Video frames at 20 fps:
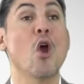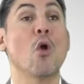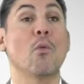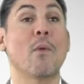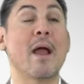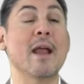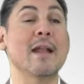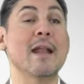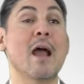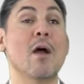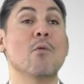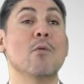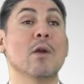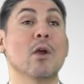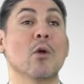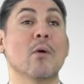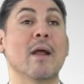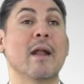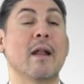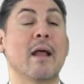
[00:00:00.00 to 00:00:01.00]
Right now,
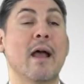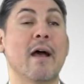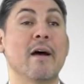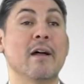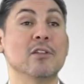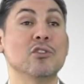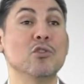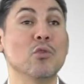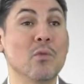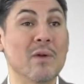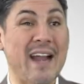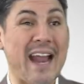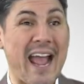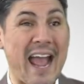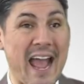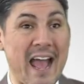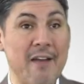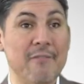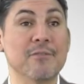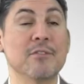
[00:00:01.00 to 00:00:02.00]
we are at
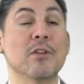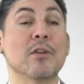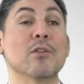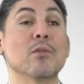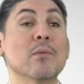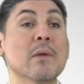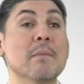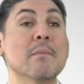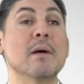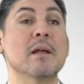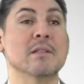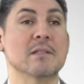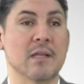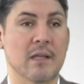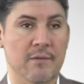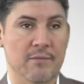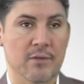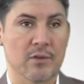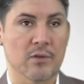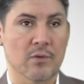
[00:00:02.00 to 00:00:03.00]
2.5 to 3 months
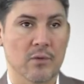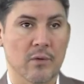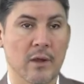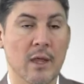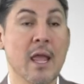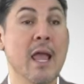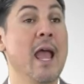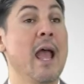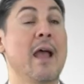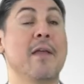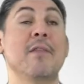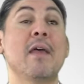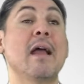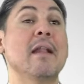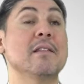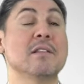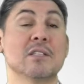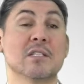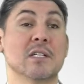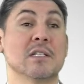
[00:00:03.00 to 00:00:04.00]
inventory. And
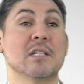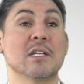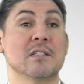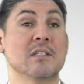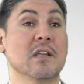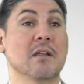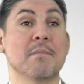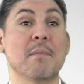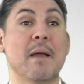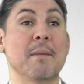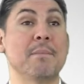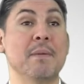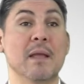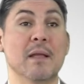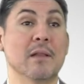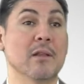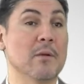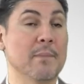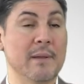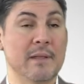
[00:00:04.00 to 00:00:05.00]
that statistic might be
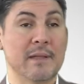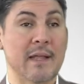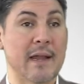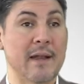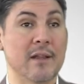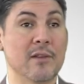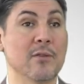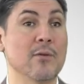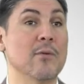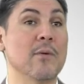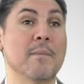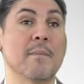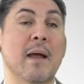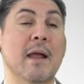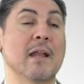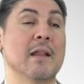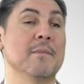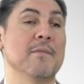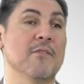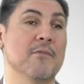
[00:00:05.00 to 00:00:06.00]
a little bit dated too. It
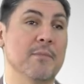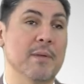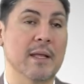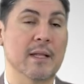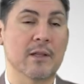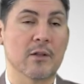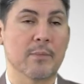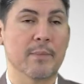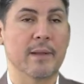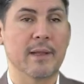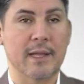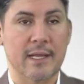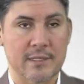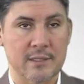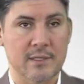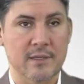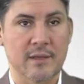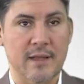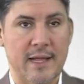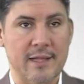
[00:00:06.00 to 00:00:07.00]
might even be a little bit
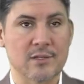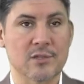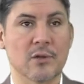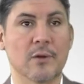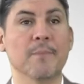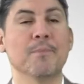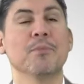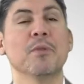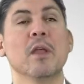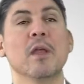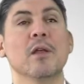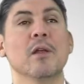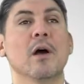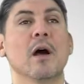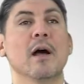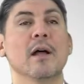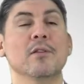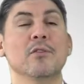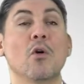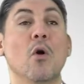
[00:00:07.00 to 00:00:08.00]
less than that. So
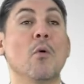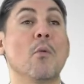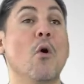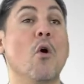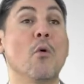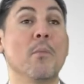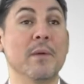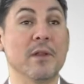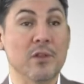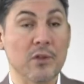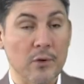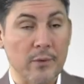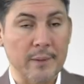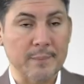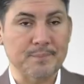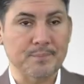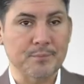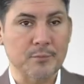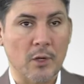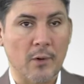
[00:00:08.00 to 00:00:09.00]
don't hold me to
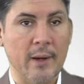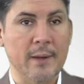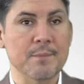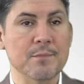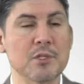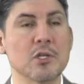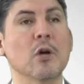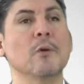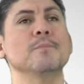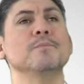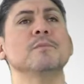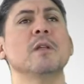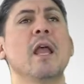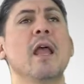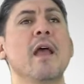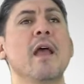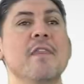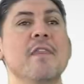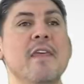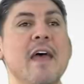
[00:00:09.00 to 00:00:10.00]
it. All right. So
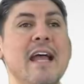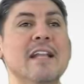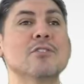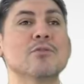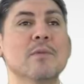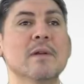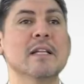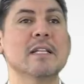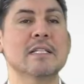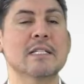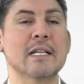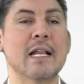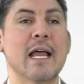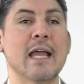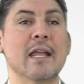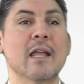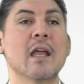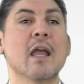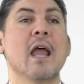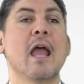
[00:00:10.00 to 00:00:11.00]
that's what it's
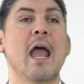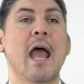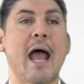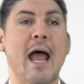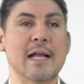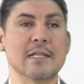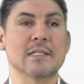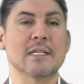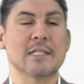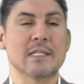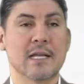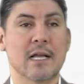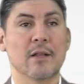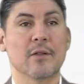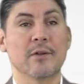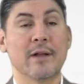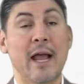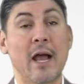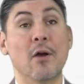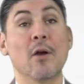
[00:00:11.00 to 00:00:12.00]
like as a
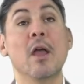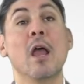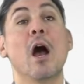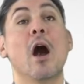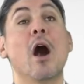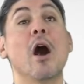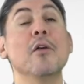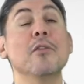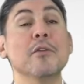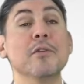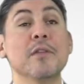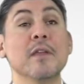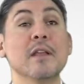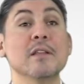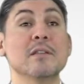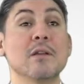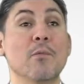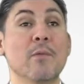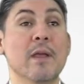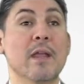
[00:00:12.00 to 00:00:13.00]
seller. Now, other
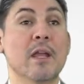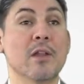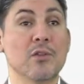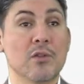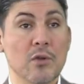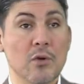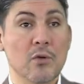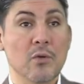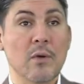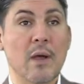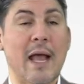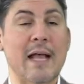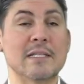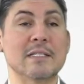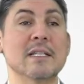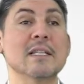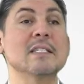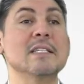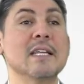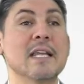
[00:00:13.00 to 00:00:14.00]
things that we can do
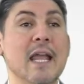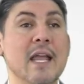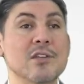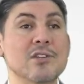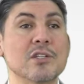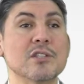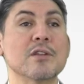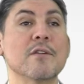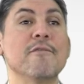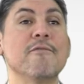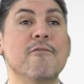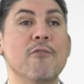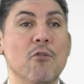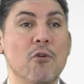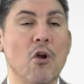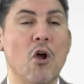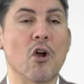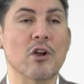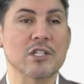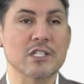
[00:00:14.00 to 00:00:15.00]
as listing agents
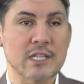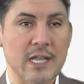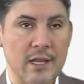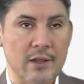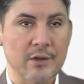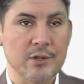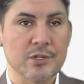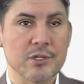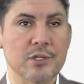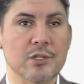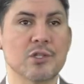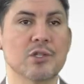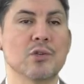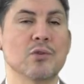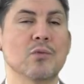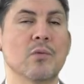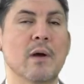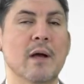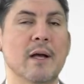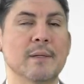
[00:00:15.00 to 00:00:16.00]
for our sellers
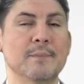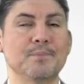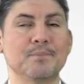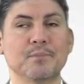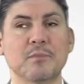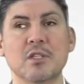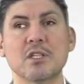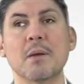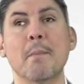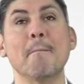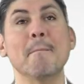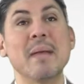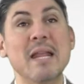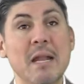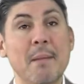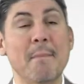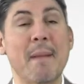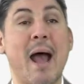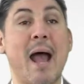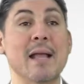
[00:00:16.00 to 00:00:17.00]
to
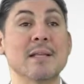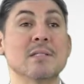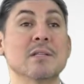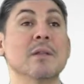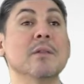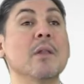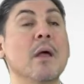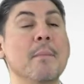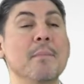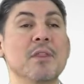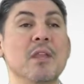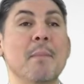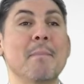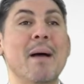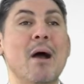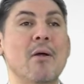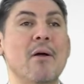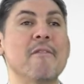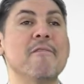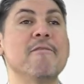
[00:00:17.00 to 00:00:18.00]
minimize the
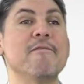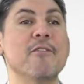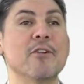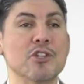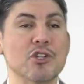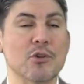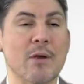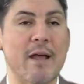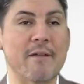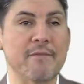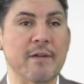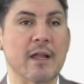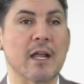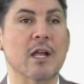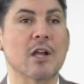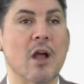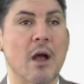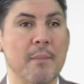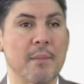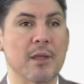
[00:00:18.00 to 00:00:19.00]
amount of foot
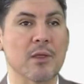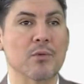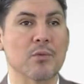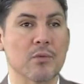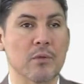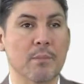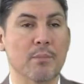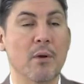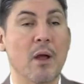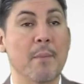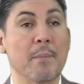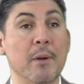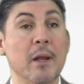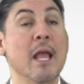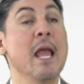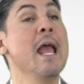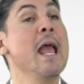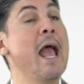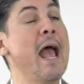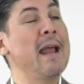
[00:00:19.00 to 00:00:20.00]
traffic coming through the
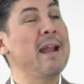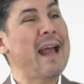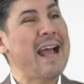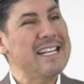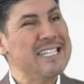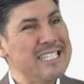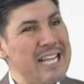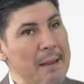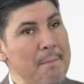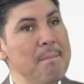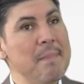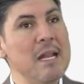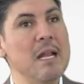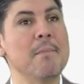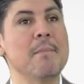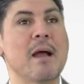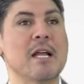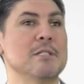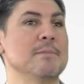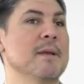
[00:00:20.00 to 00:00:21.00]
property. And I say
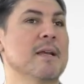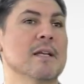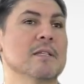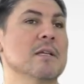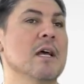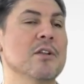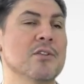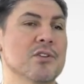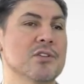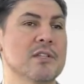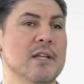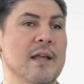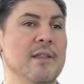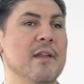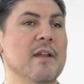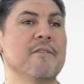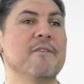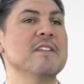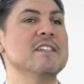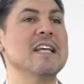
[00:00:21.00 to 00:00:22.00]
minimize because understand
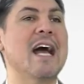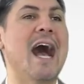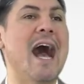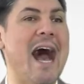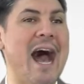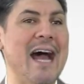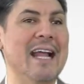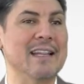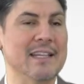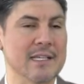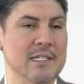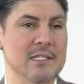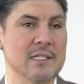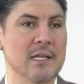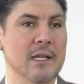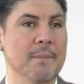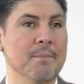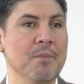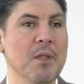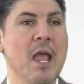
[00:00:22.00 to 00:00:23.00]
that if it's a hot
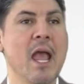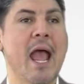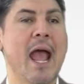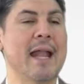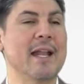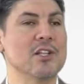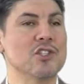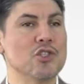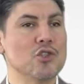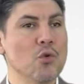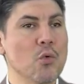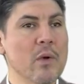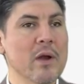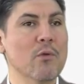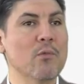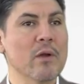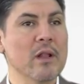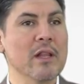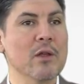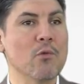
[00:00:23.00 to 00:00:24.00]
listing and it's
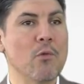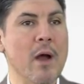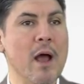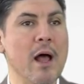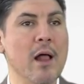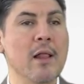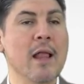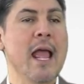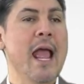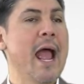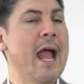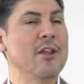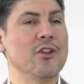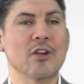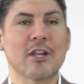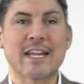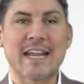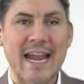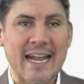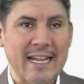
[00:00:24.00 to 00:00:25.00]
doing really well and
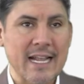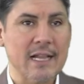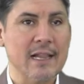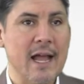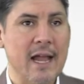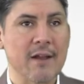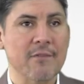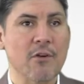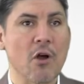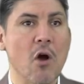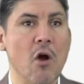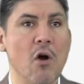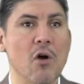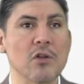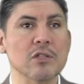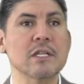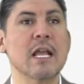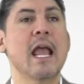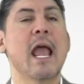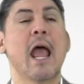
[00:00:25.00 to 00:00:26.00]
you're getting a lot of
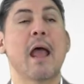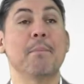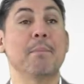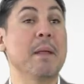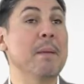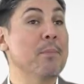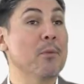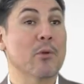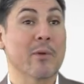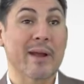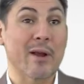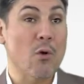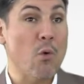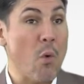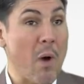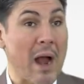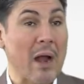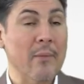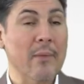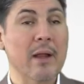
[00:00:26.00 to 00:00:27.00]
calls and people are
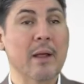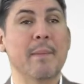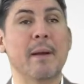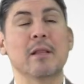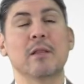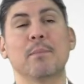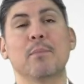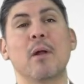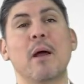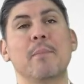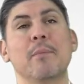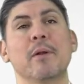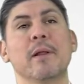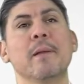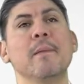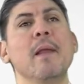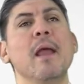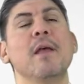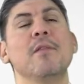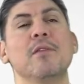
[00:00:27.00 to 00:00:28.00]
inquiring about the
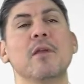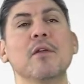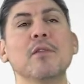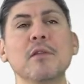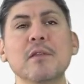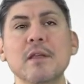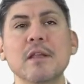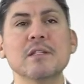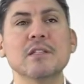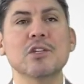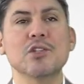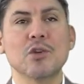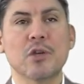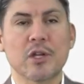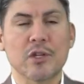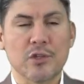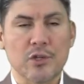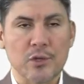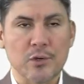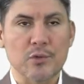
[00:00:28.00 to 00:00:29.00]
property, the other things that you
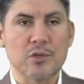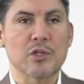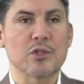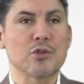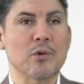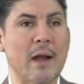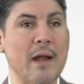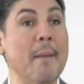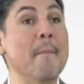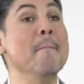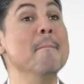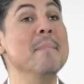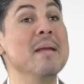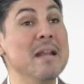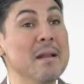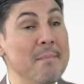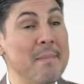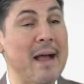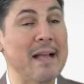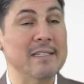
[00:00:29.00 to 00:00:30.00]
could do to try to
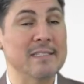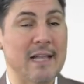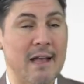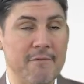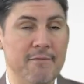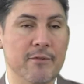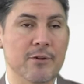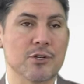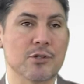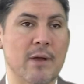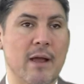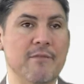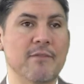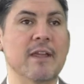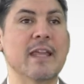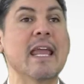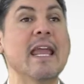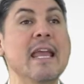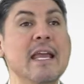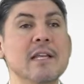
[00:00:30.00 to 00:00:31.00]
minimize that foot
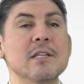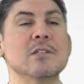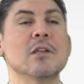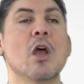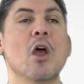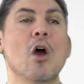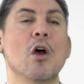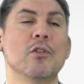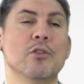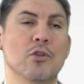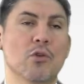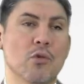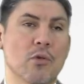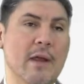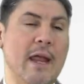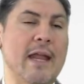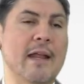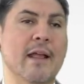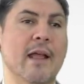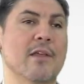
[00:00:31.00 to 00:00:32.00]
traffic is
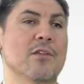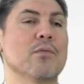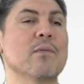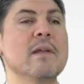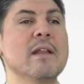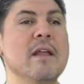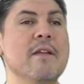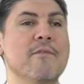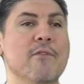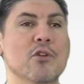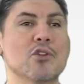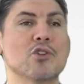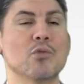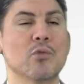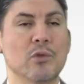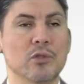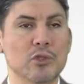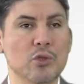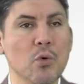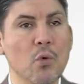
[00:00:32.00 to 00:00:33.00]
creating a 3D
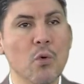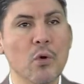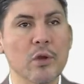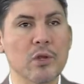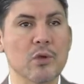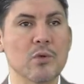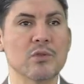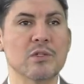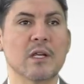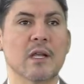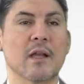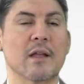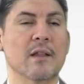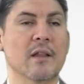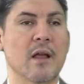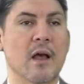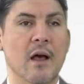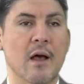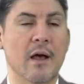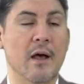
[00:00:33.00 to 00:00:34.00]
virtual tour
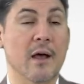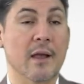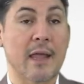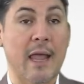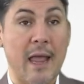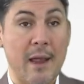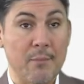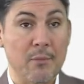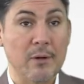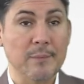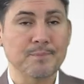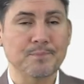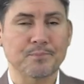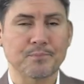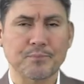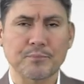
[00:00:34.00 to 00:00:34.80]
using a camera.